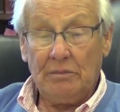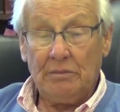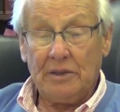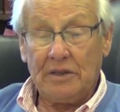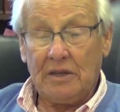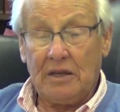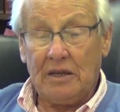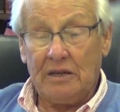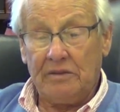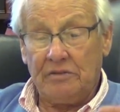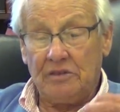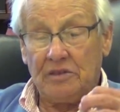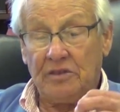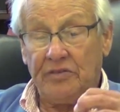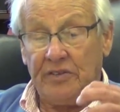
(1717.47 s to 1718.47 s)
but there
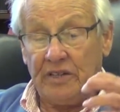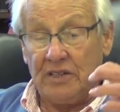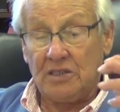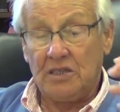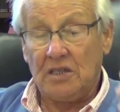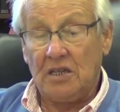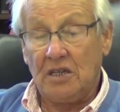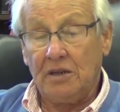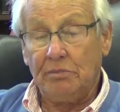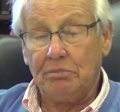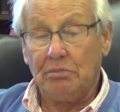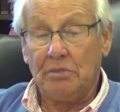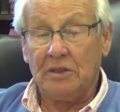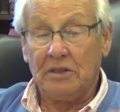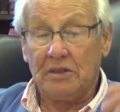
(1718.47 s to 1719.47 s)
was Fritz
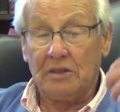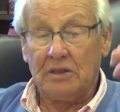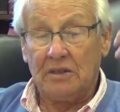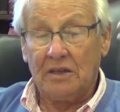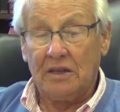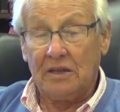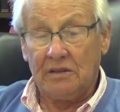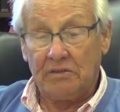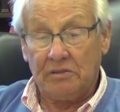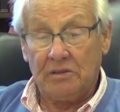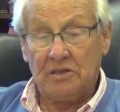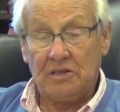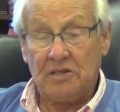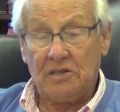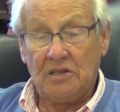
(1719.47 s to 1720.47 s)
Lipmann, there
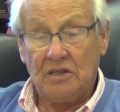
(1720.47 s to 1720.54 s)
was